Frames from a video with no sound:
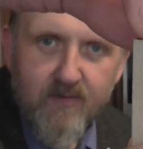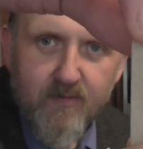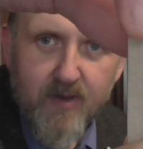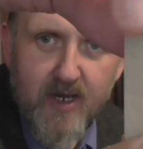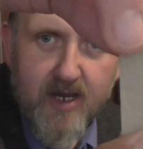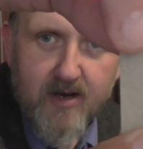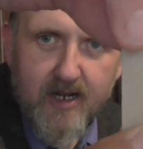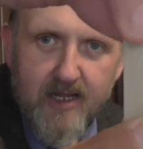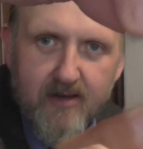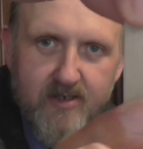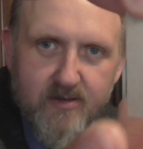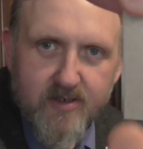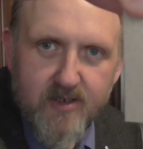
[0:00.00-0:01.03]
even better
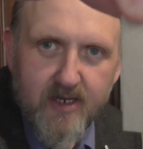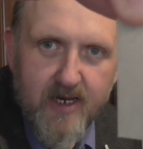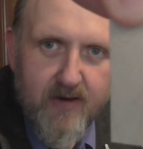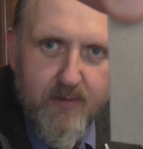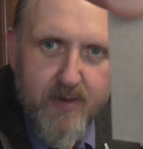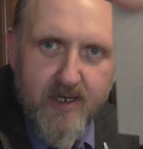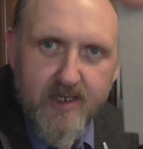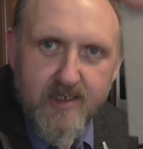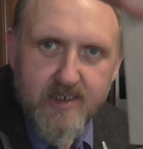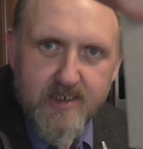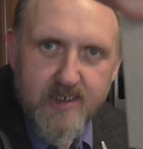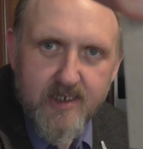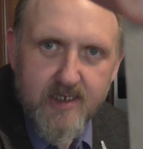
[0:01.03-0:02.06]
close-up so that everybody can
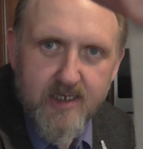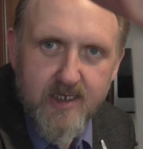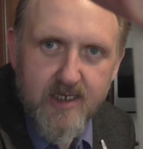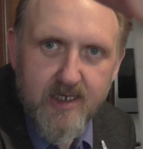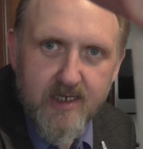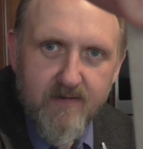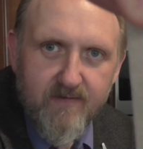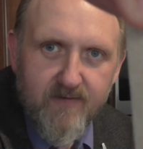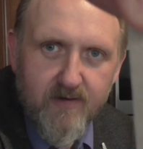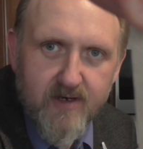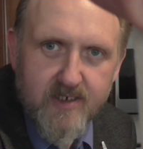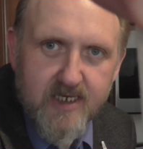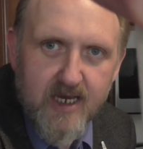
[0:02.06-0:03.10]
see.
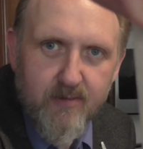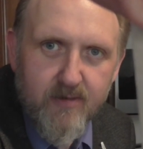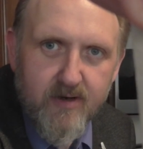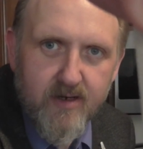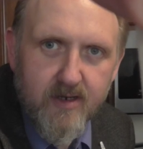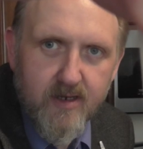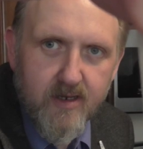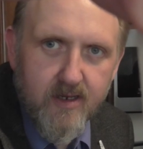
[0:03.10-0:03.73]
Focus camera.